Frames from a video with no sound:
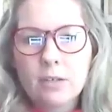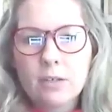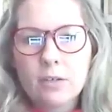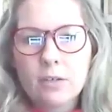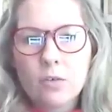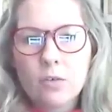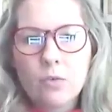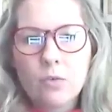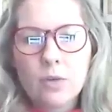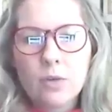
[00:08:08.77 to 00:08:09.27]

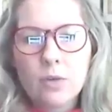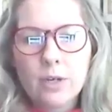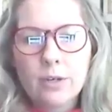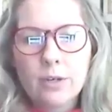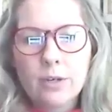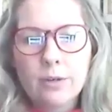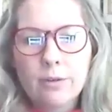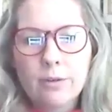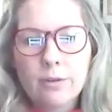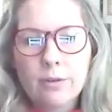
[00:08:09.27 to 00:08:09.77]

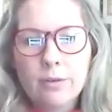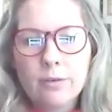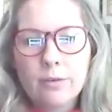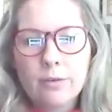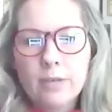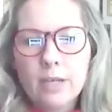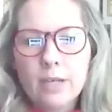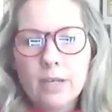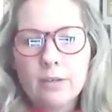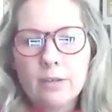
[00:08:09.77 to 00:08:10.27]
or
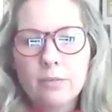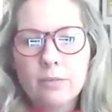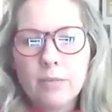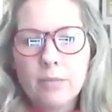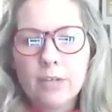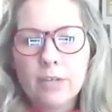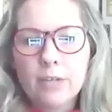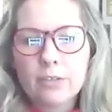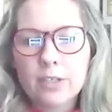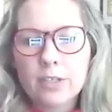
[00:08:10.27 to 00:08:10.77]

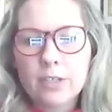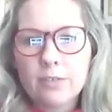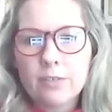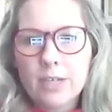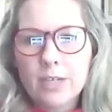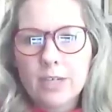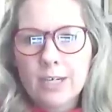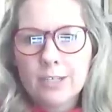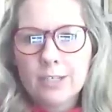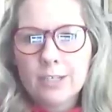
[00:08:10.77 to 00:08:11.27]
Microsoft
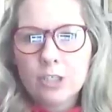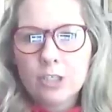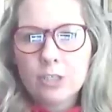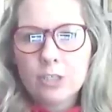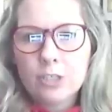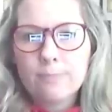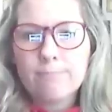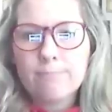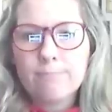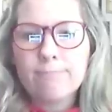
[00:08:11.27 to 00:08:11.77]
Edge.
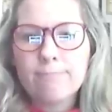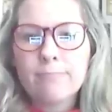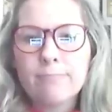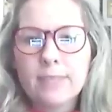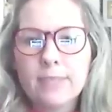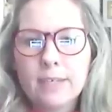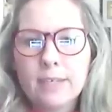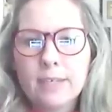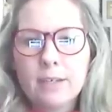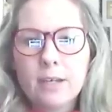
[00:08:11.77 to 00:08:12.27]

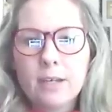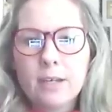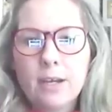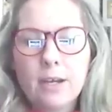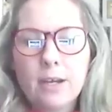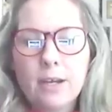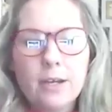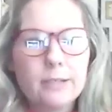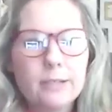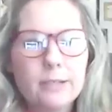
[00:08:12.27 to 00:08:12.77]

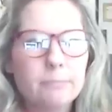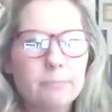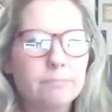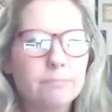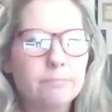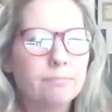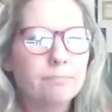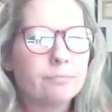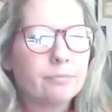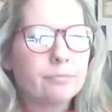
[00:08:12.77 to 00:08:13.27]

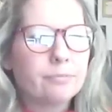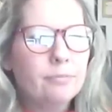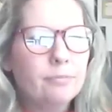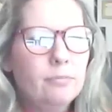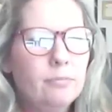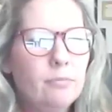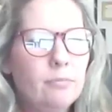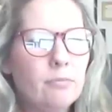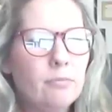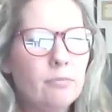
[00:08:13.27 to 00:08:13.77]

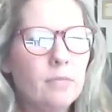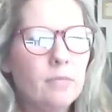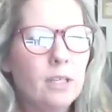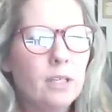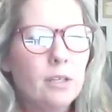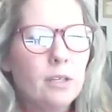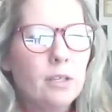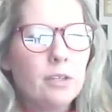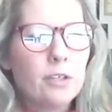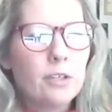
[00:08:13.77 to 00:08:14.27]

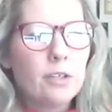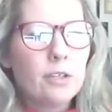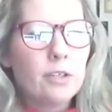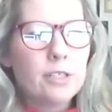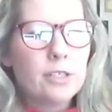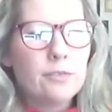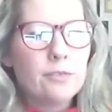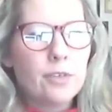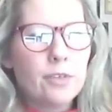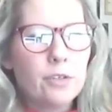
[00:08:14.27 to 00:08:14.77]
There is
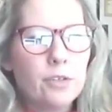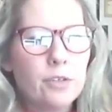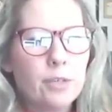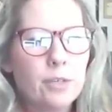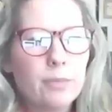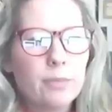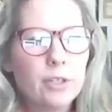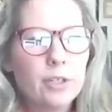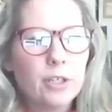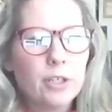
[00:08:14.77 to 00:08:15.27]
a phone
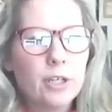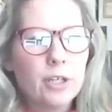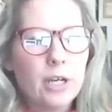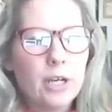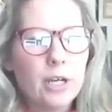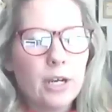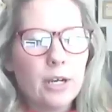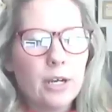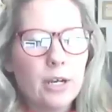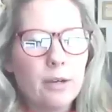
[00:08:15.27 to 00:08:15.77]
number
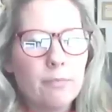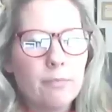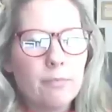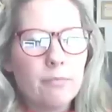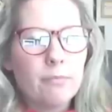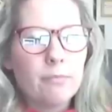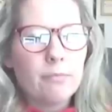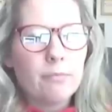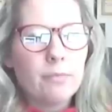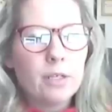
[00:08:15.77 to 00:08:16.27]

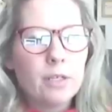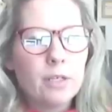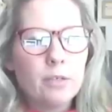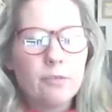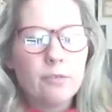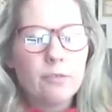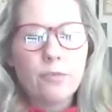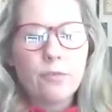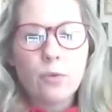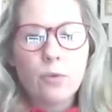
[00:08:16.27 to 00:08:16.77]

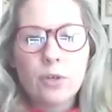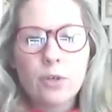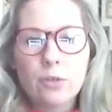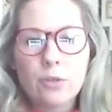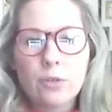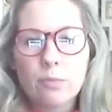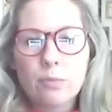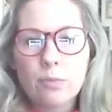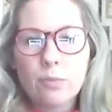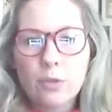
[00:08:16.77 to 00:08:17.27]

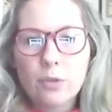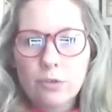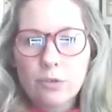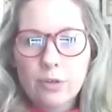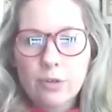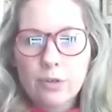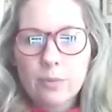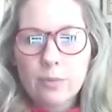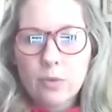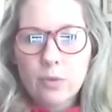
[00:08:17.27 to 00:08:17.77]
for
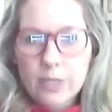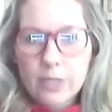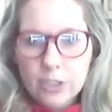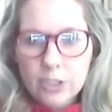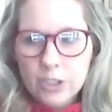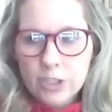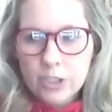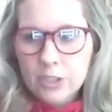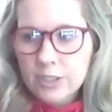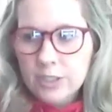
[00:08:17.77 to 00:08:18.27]
program
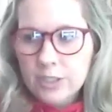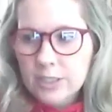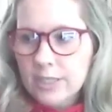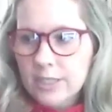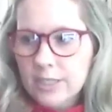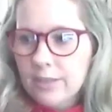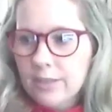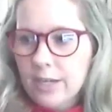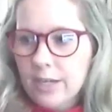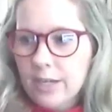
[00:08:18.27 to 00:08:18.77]
questions,
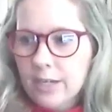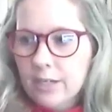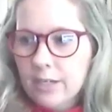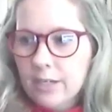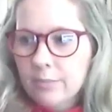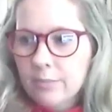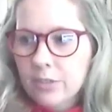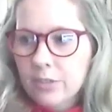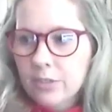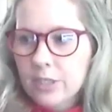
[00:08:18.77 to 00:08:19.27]
and that
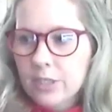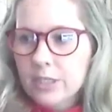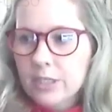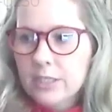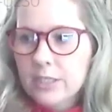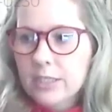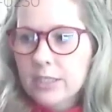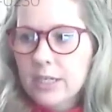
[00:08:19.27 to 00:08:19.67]
number is